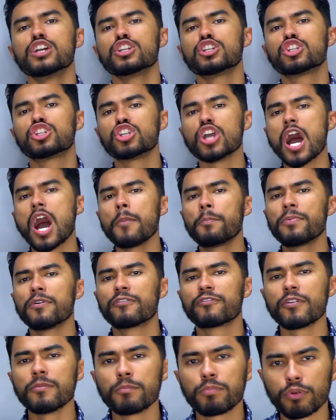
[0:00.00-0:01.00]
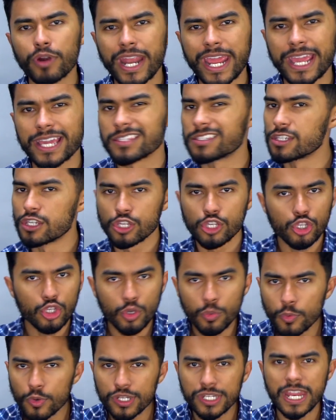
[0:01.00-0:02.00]
Shop from brands
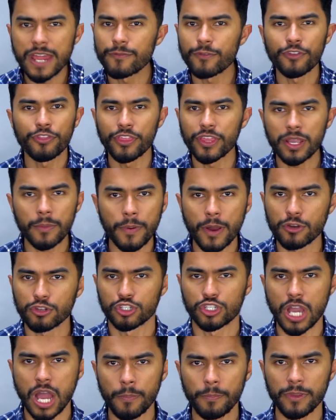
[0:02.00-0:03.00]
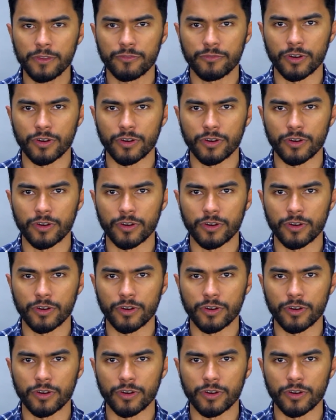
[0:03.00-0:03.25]
you would never think about shopping